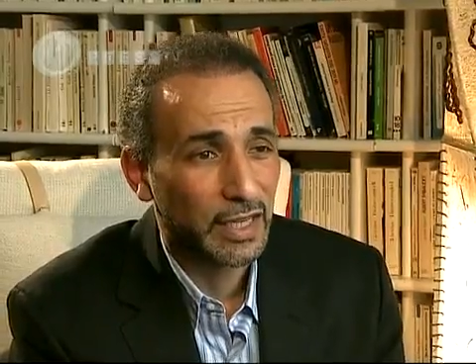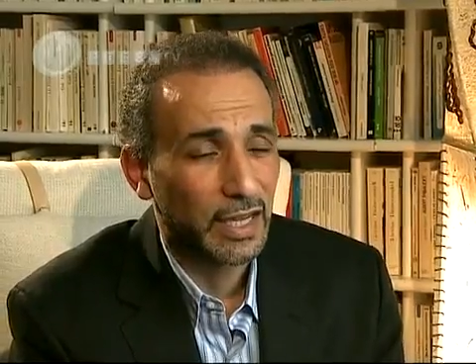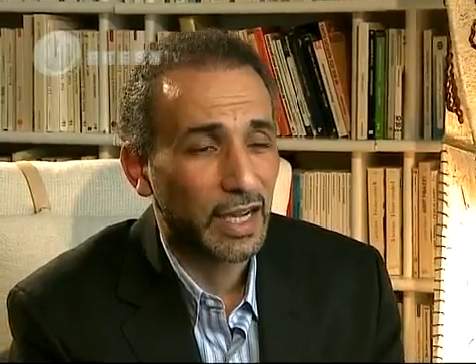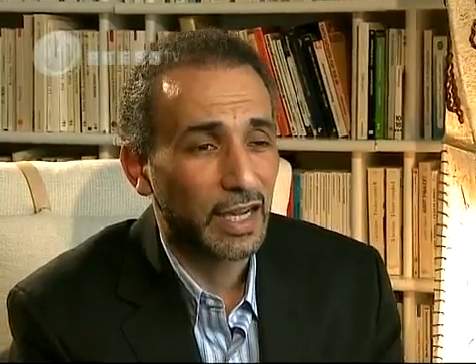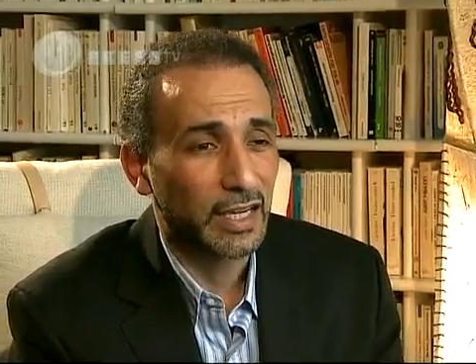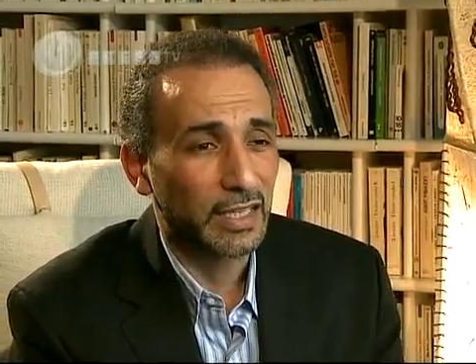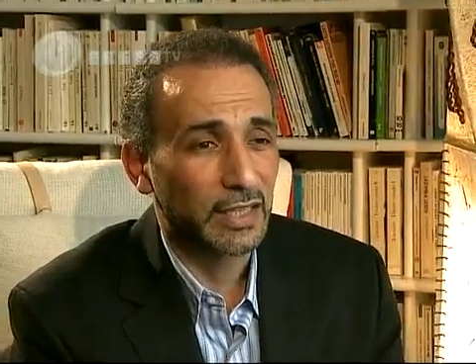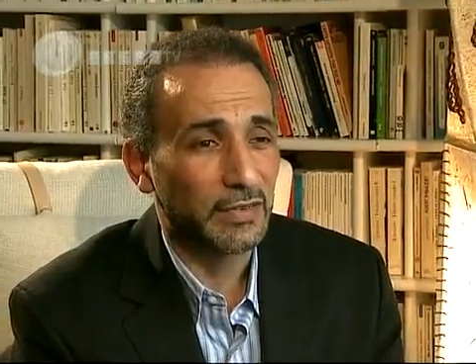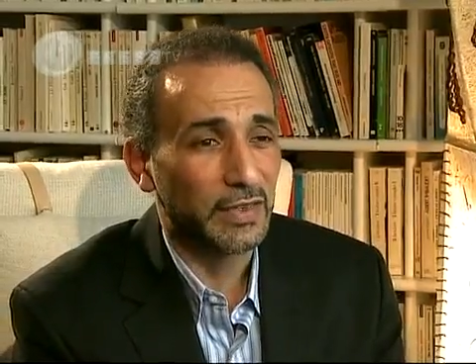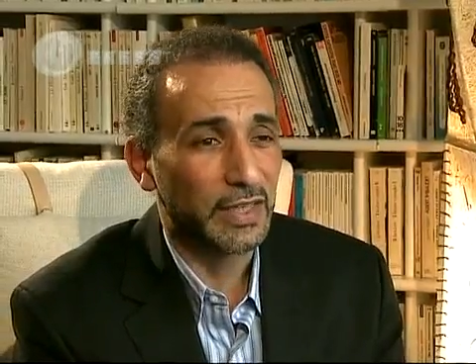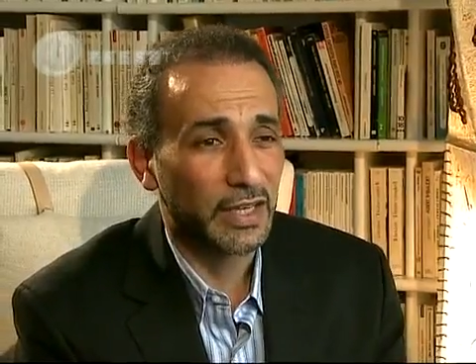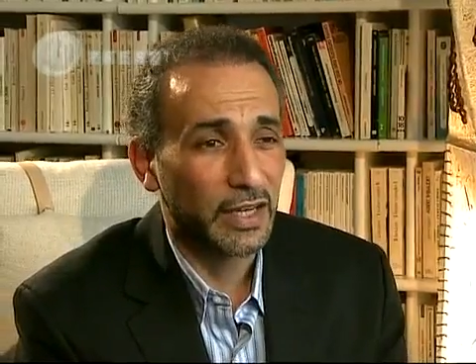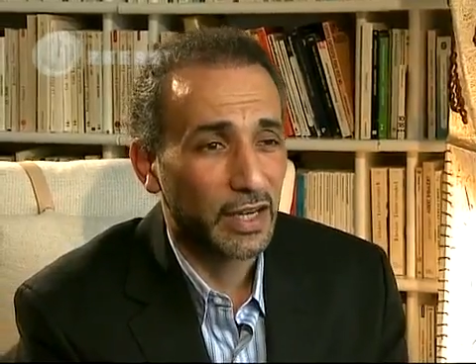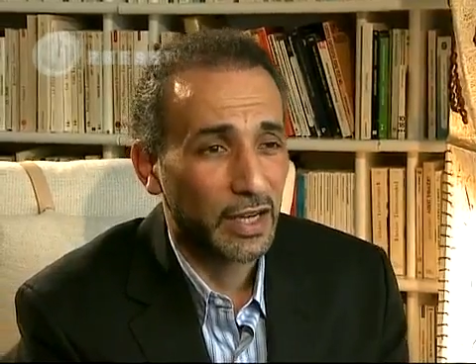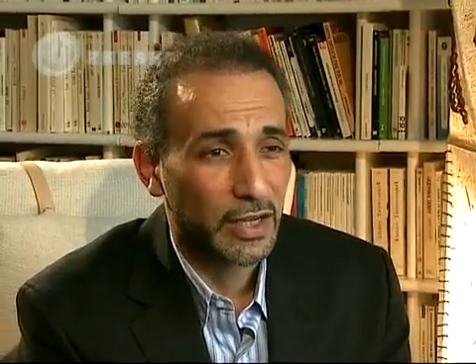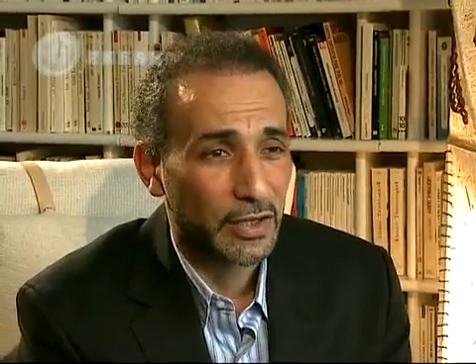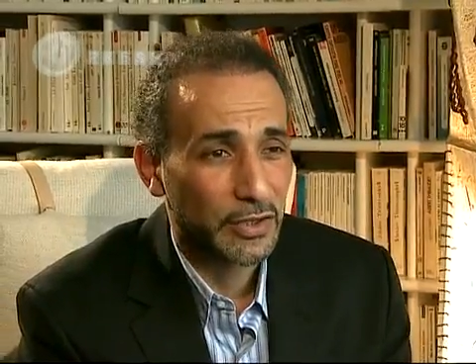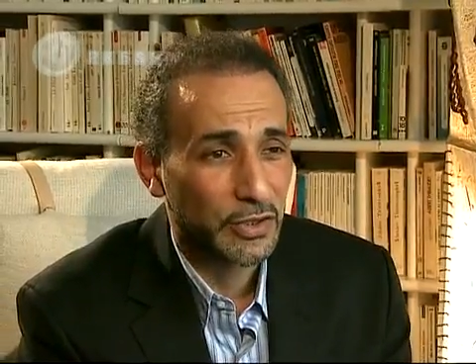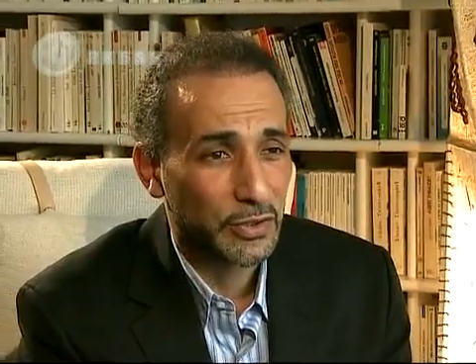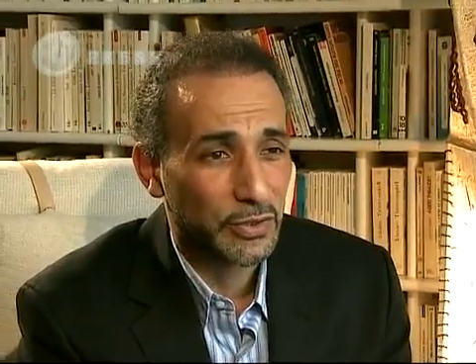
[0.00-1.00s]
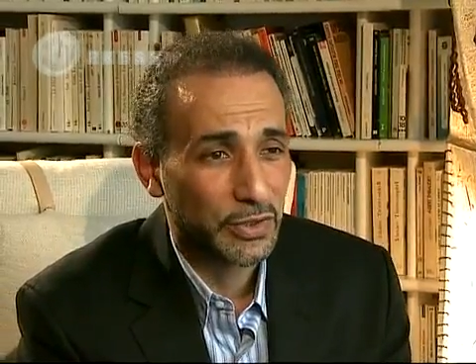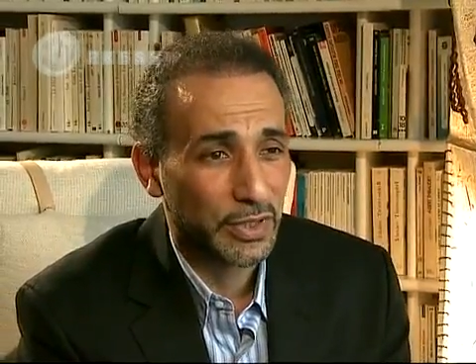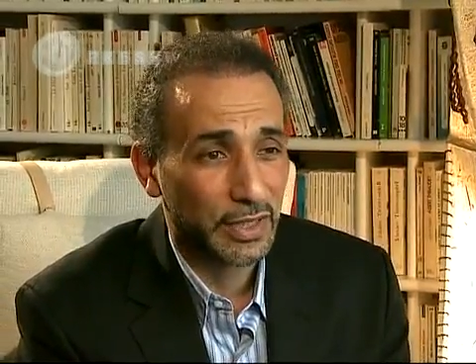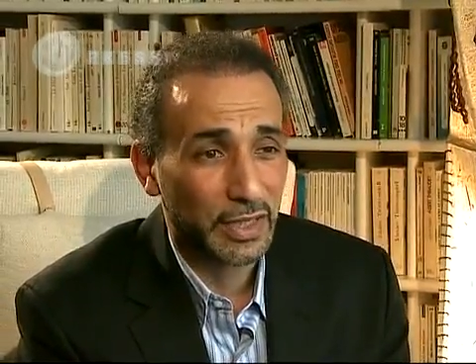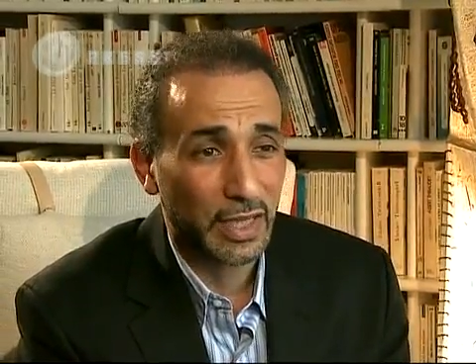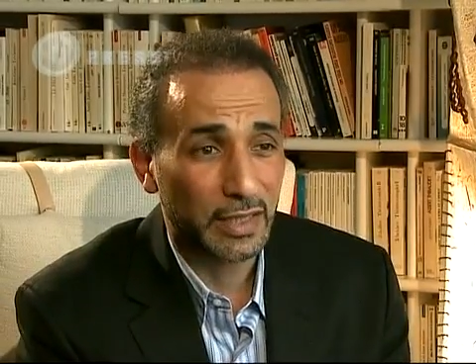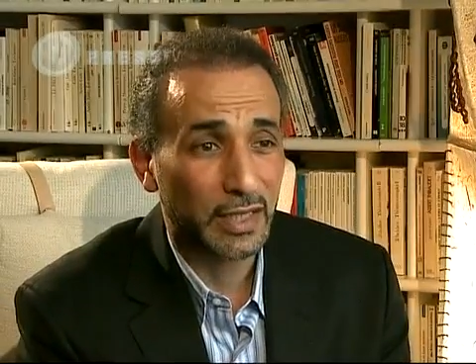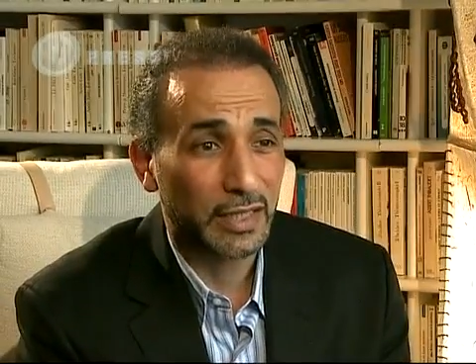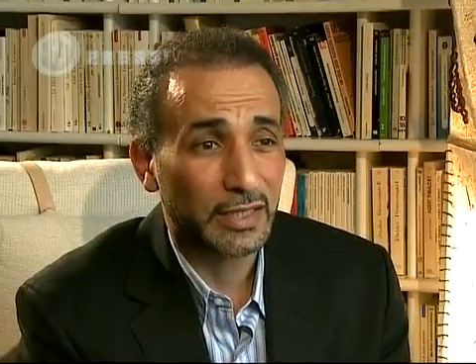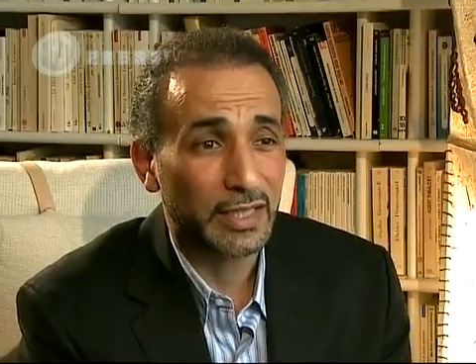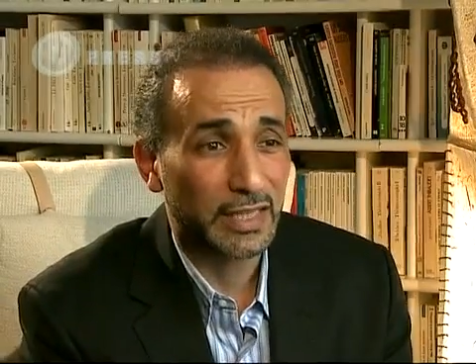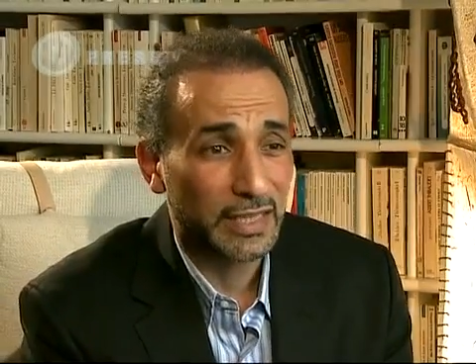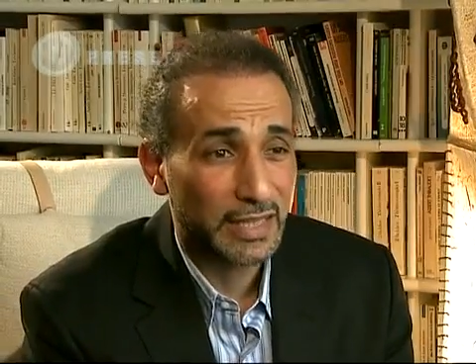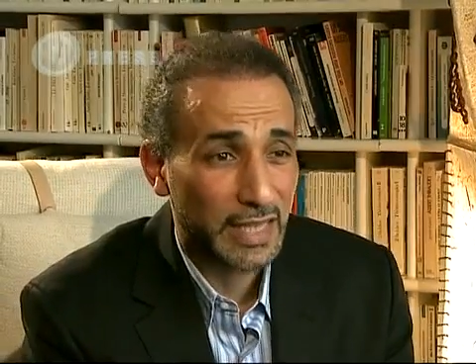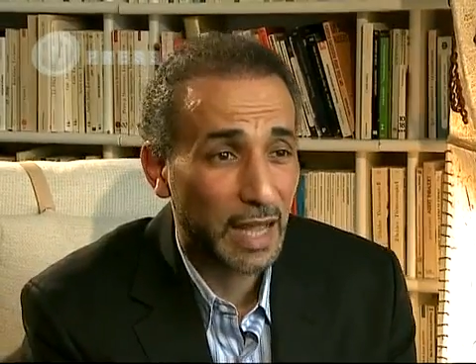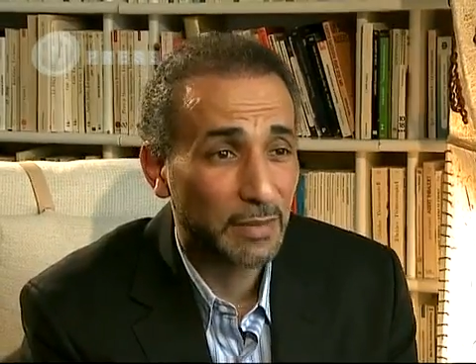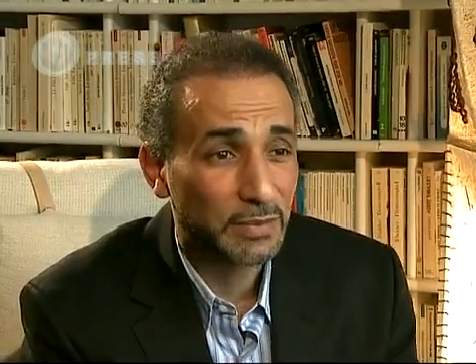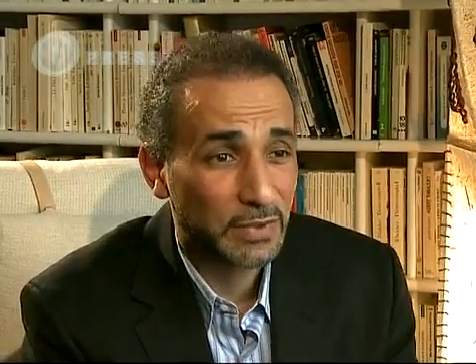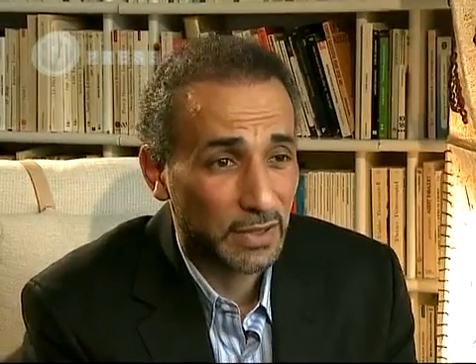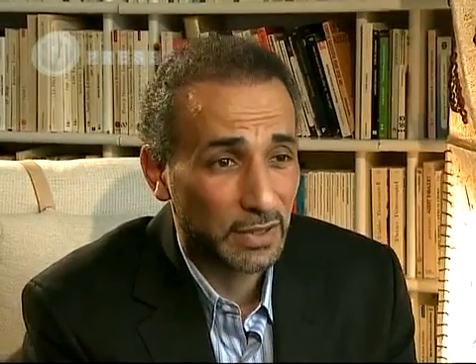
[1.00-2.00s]
are giving answers that are not
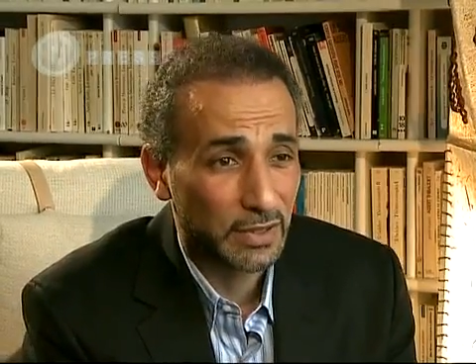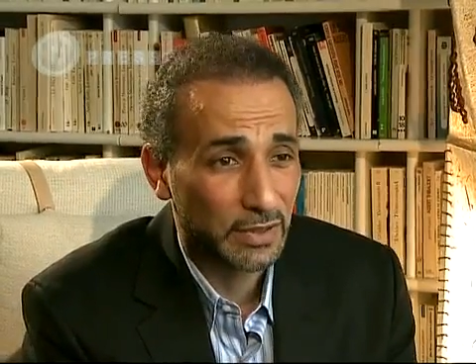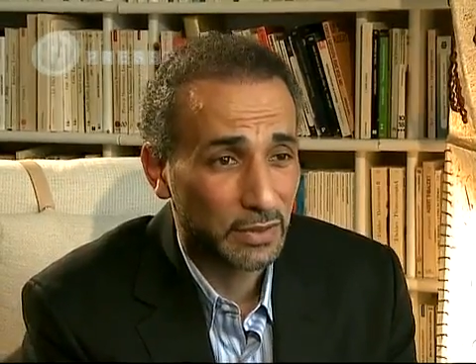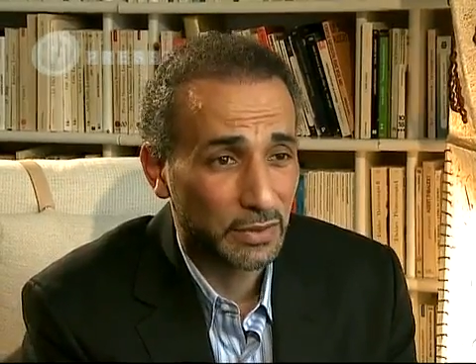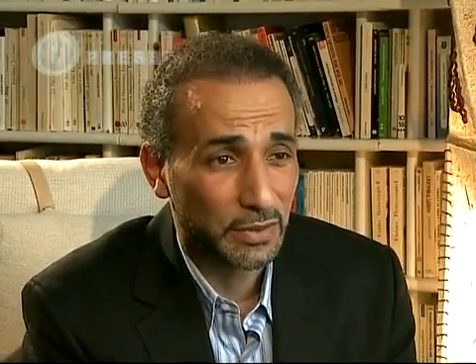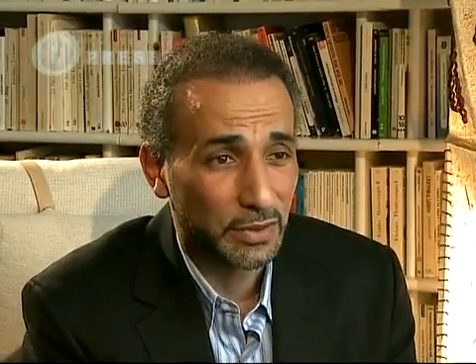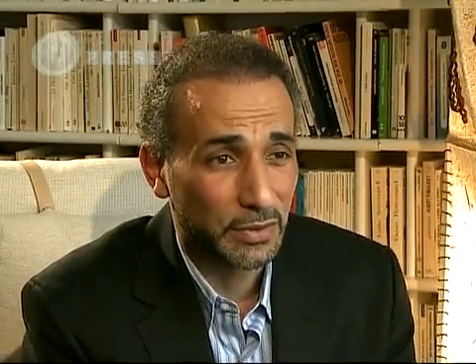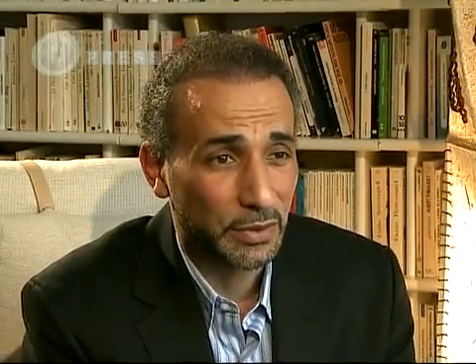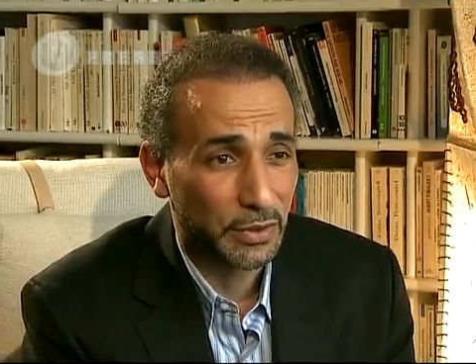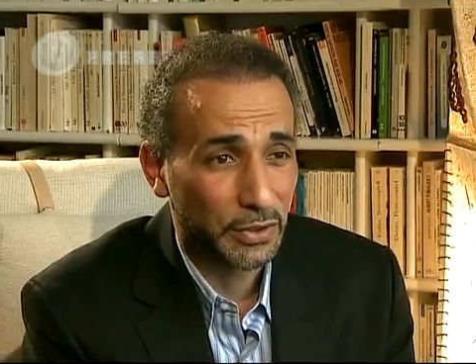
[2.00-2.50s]
adapted to the